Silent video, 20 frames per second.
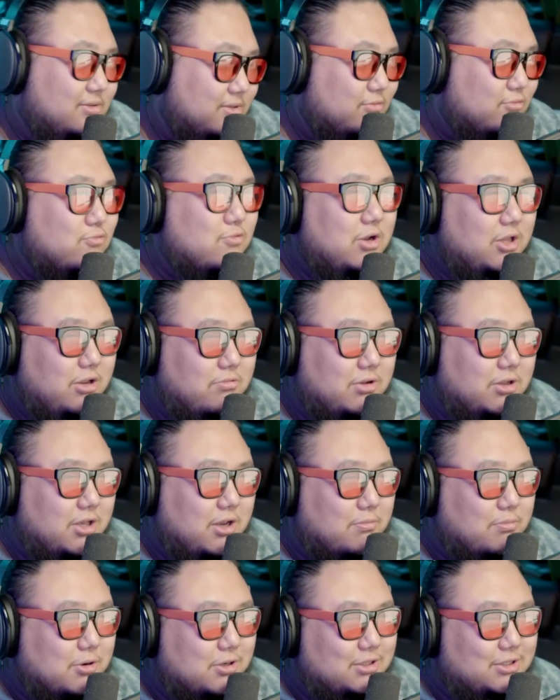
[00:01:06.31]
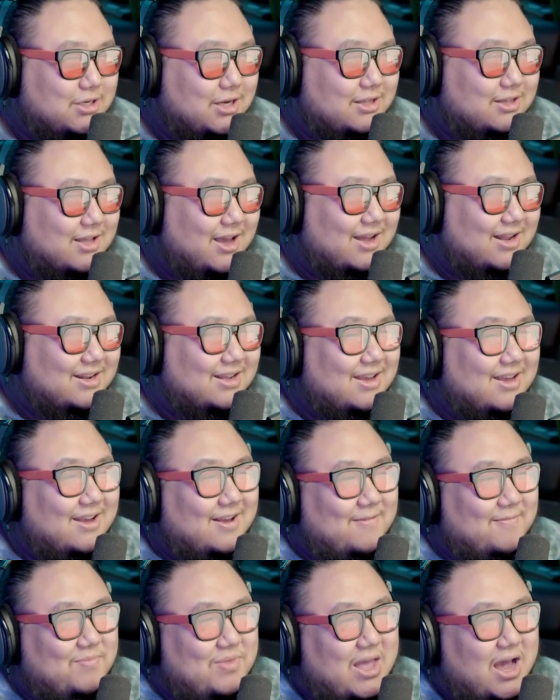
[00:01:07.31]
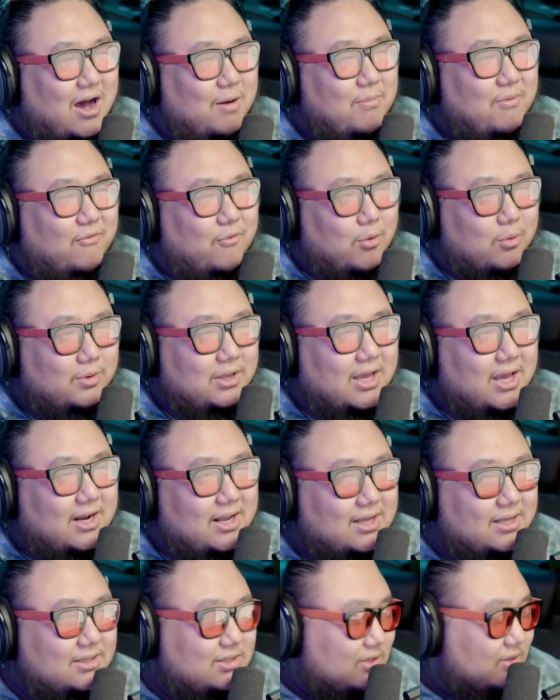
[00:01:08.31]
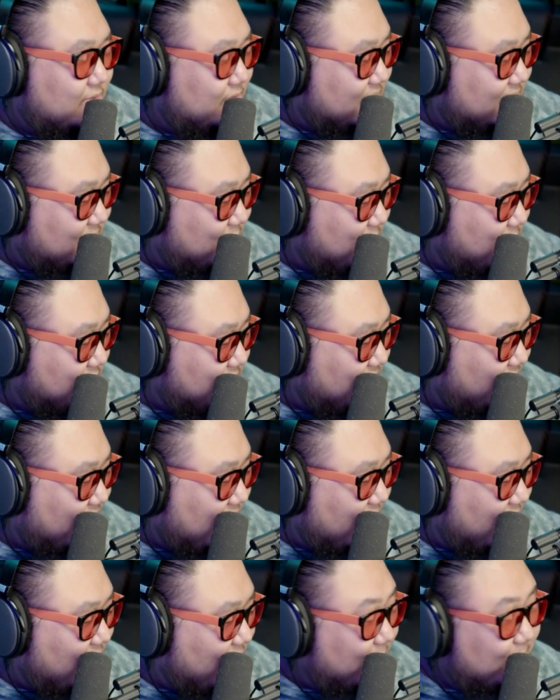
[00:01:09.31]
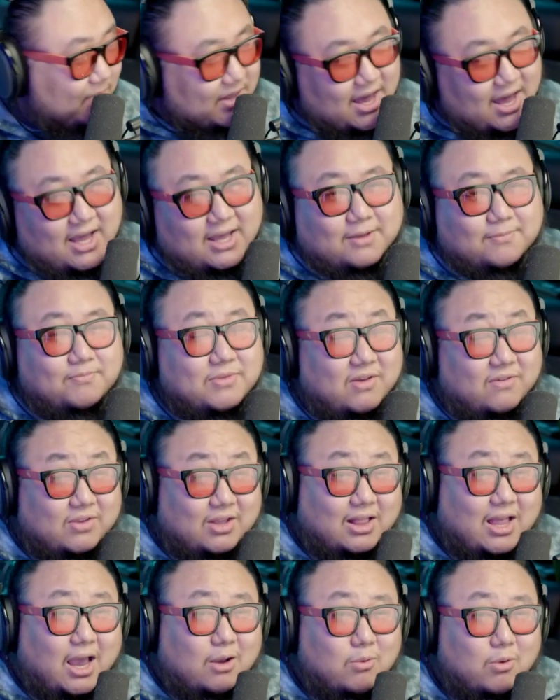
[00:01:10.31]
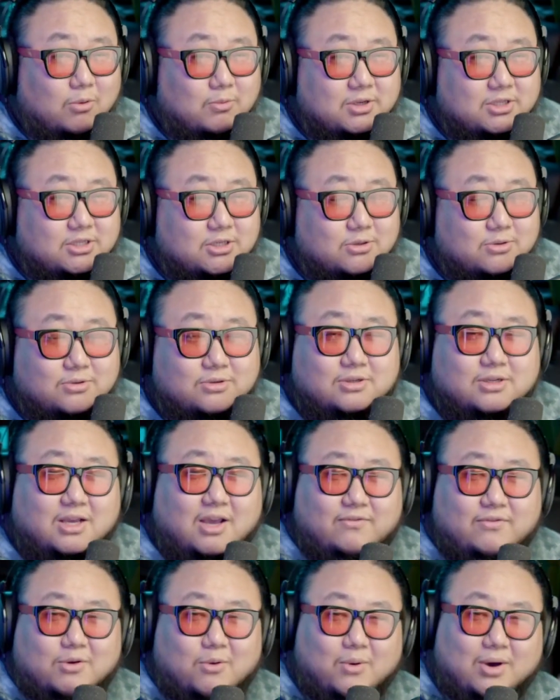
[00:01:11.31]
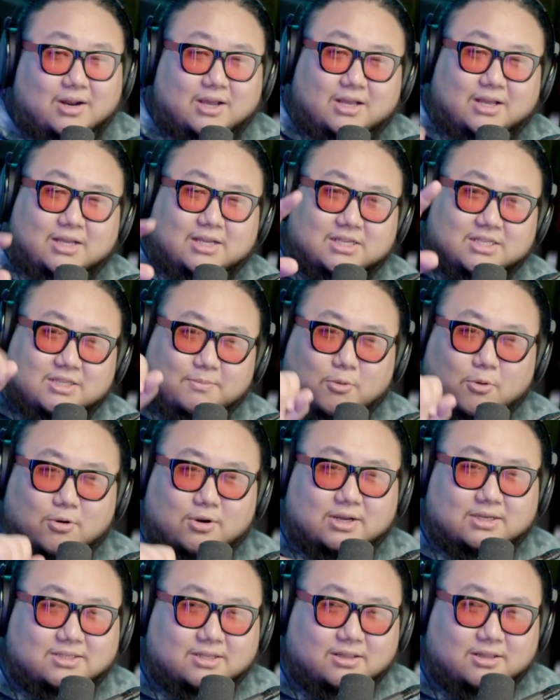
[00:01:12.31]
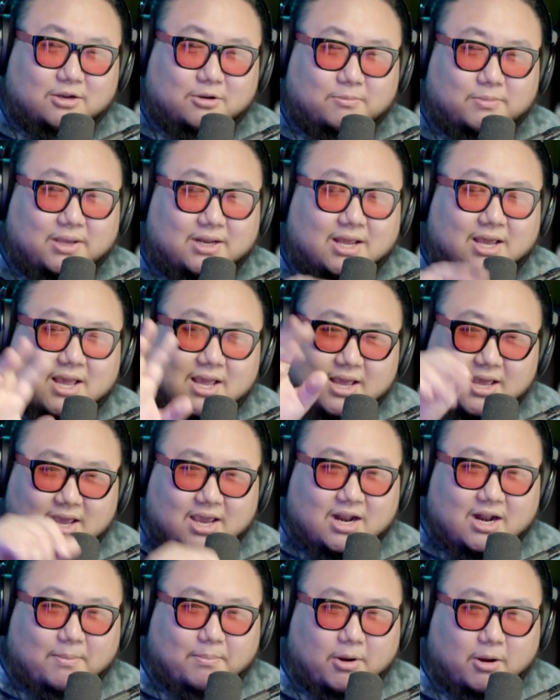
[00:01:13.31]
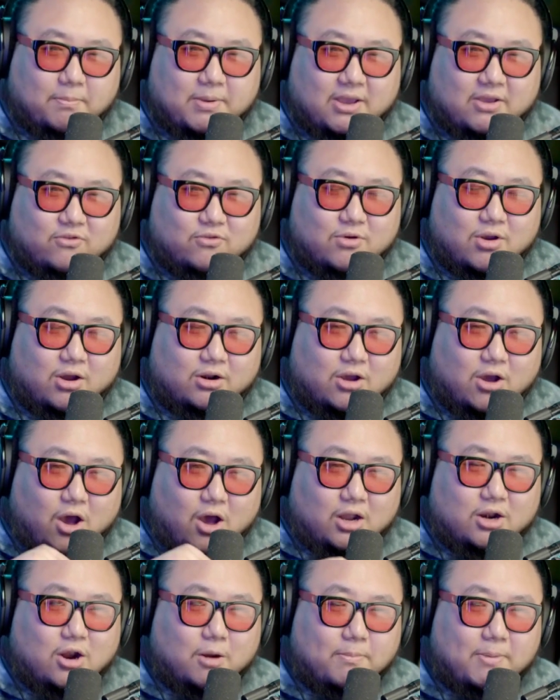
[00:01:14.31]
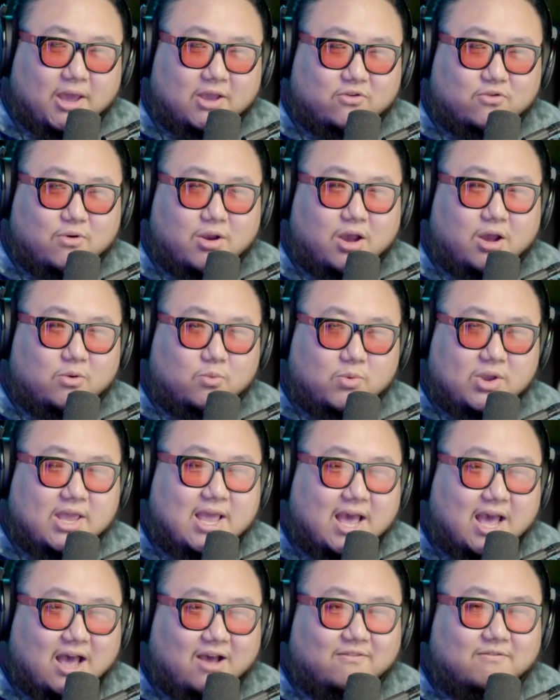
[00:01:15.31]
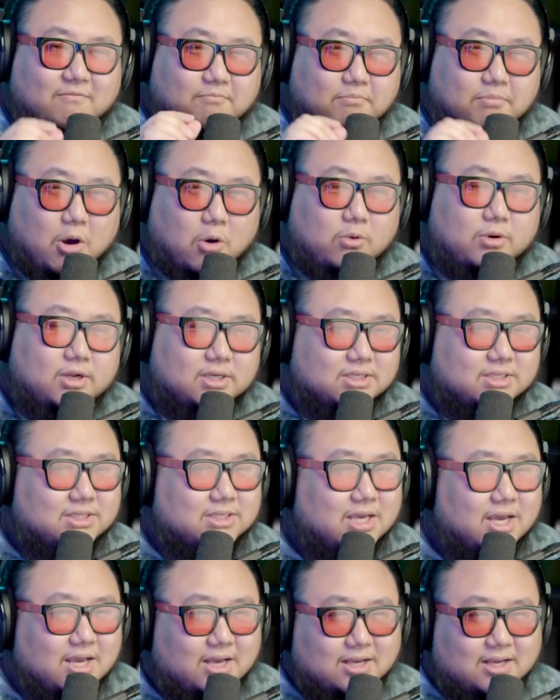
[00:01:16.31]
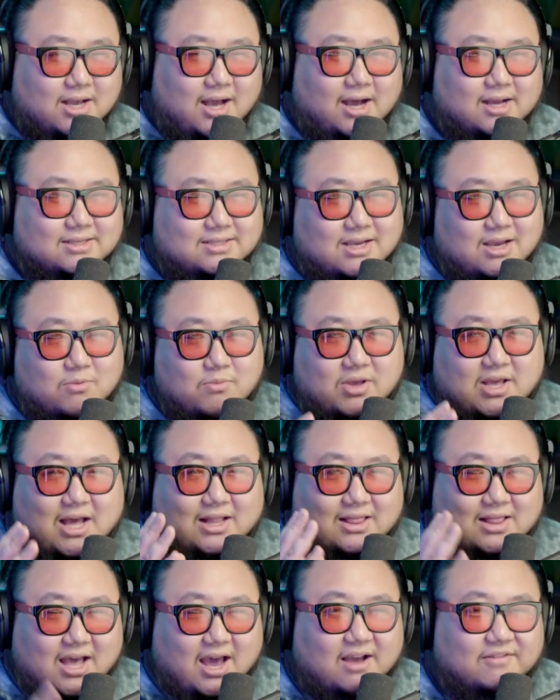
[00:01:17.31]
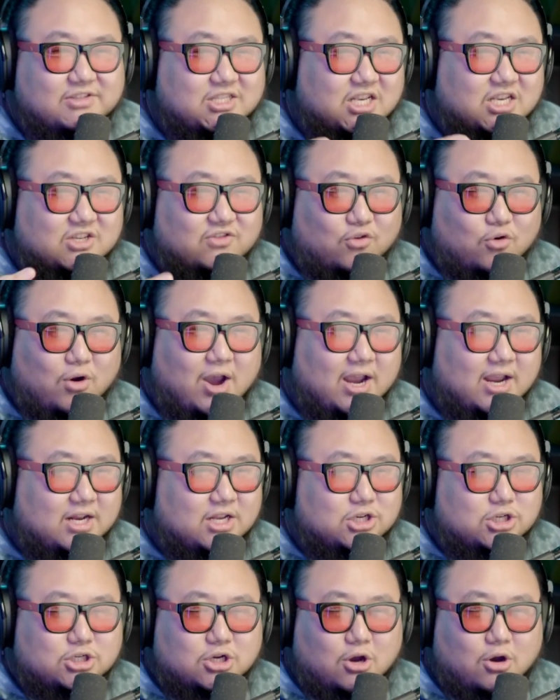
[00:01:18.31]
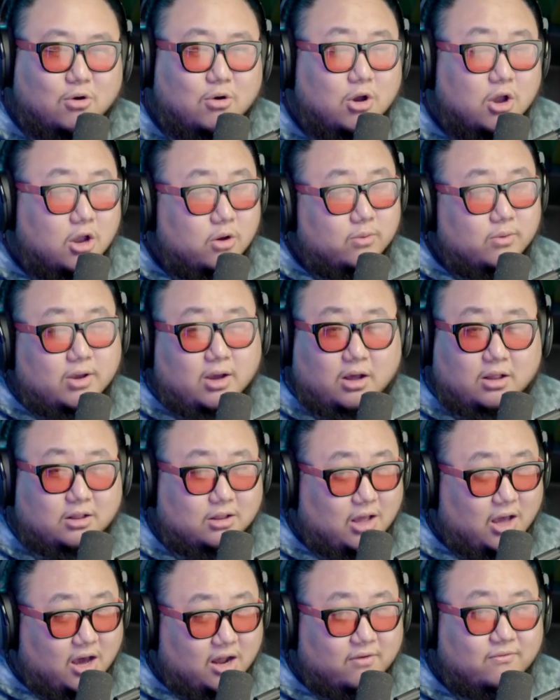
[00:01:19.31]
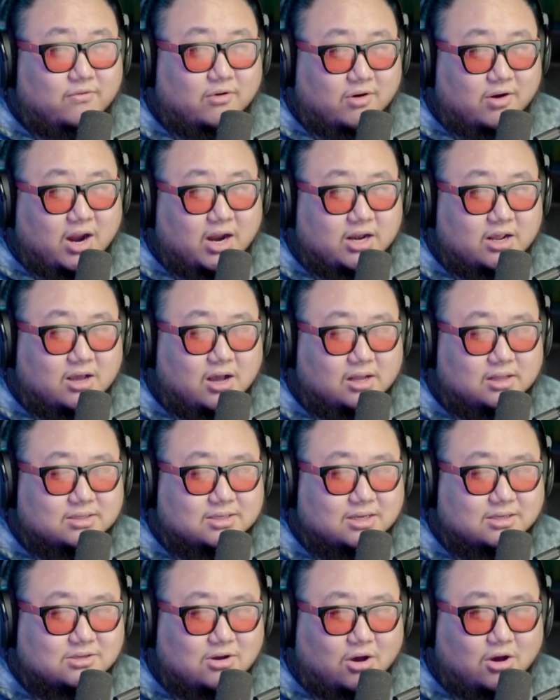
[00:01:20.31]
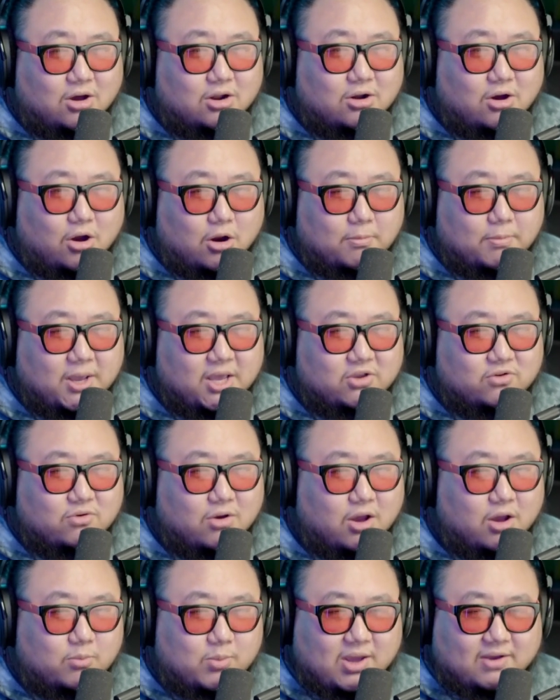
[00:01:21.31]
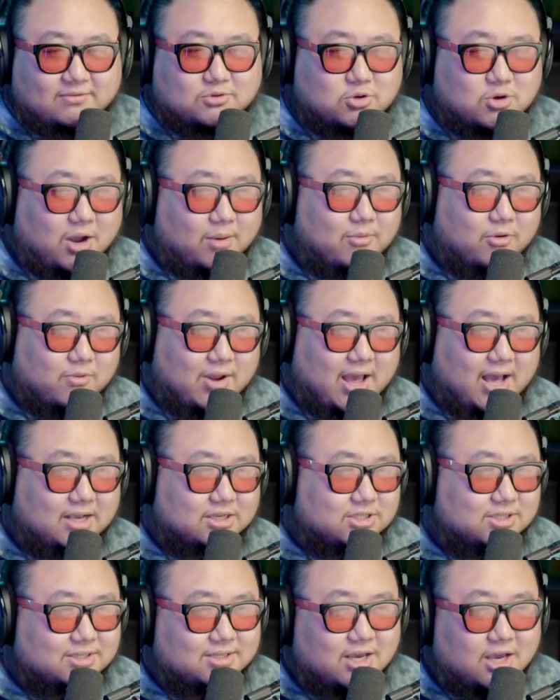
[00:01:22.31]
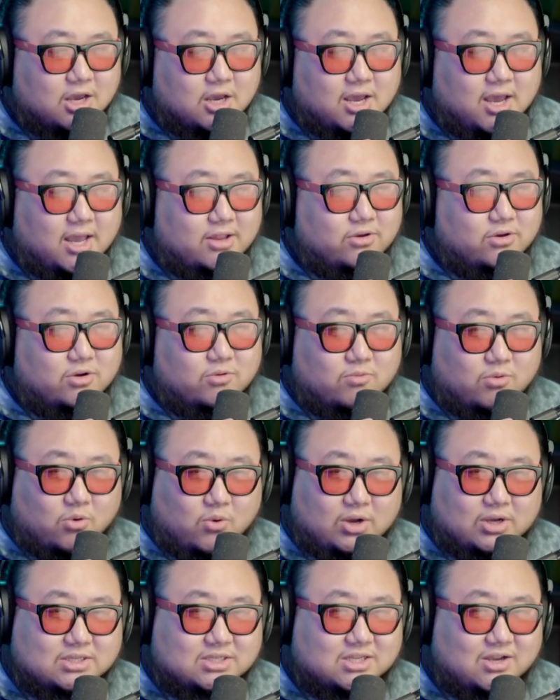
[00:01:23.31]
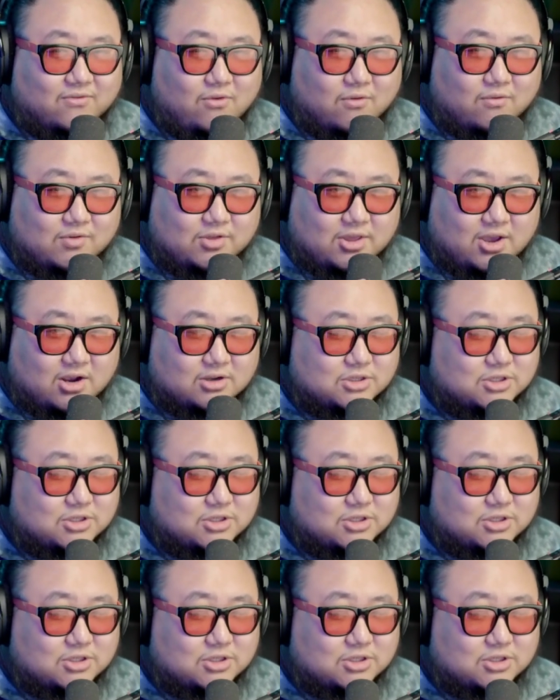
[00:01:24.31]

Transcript: Really, really appreciate that. Now, before we get into this music video, hey, if you like what we do, if you want to support us a little bit, hit up our Patreon. On our Patreon, we have bonus content. We got live stage variety show. We got a lot of variety content on our Patreon. We have drama reactions, and you can request stuff over there.